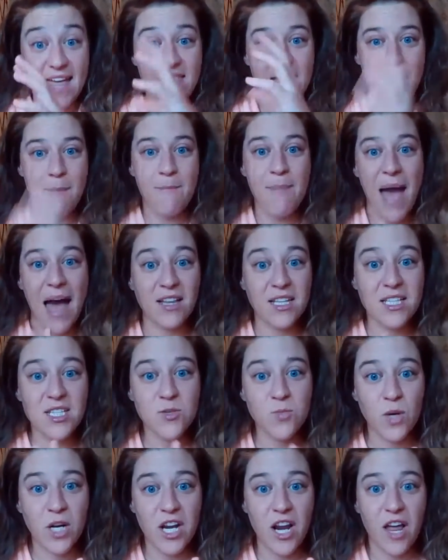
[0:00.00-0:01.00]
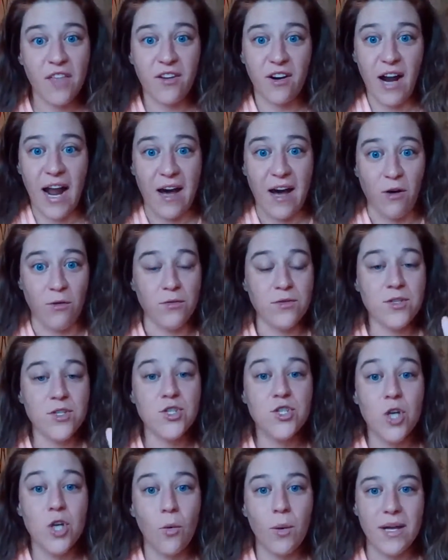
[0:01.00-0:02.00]
they balance one another out.
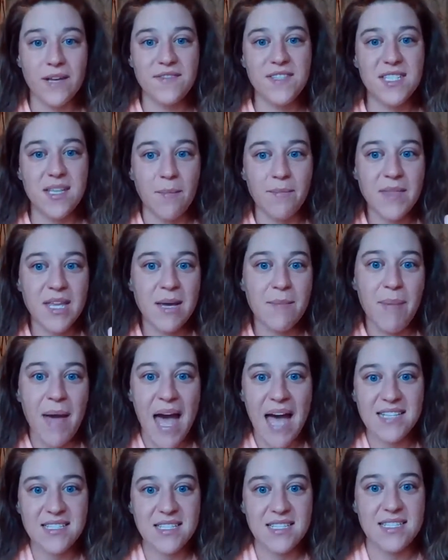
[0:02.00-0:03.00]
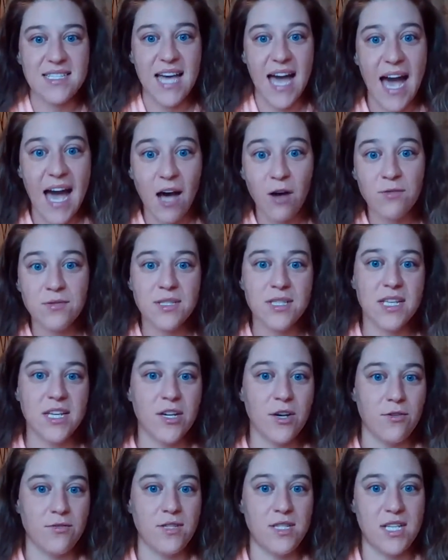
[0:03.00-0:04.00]
So if something passes the House, it
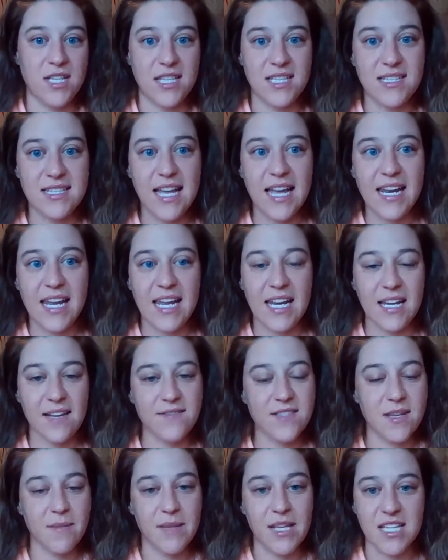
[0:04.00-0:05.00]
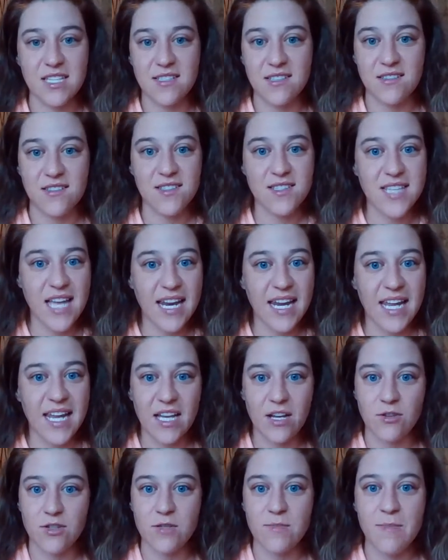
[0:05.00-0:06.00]
goes to the Senate. If something is in the Senate,
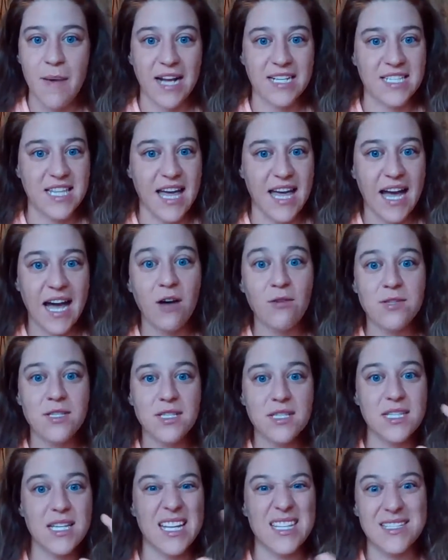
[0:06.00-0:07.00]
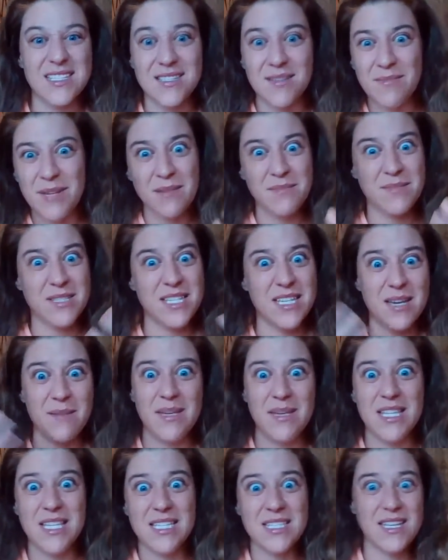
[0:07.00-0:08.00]
it goes back to the House. And sometimes it can
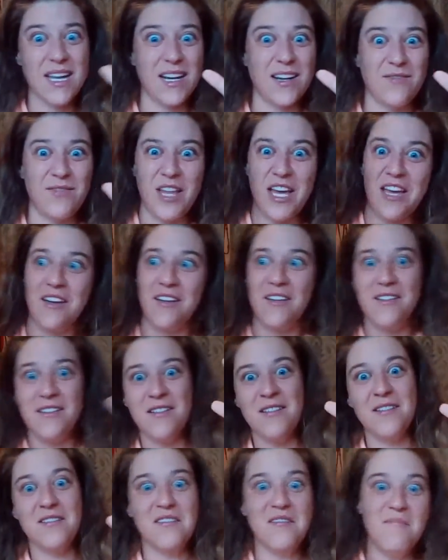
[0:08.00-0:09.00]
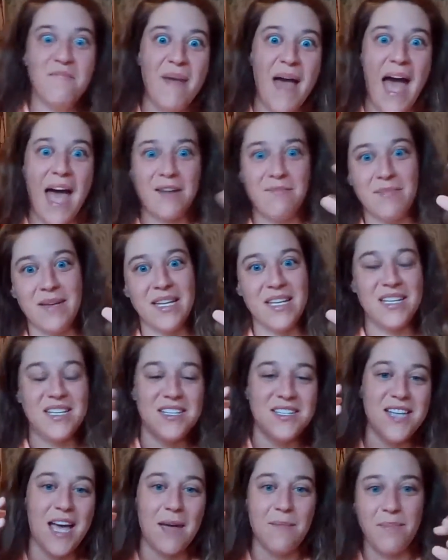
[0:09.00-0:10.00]
be this kind of like
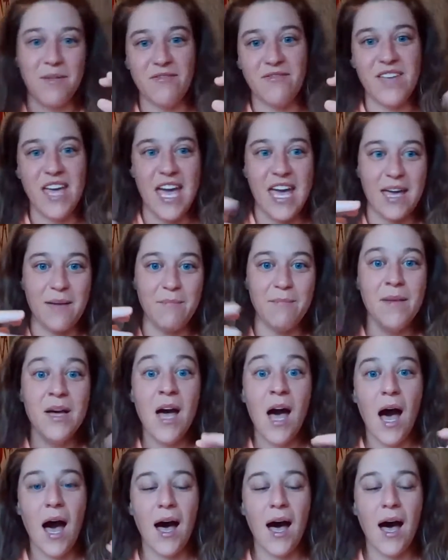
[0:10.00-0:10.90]
badminton type of game.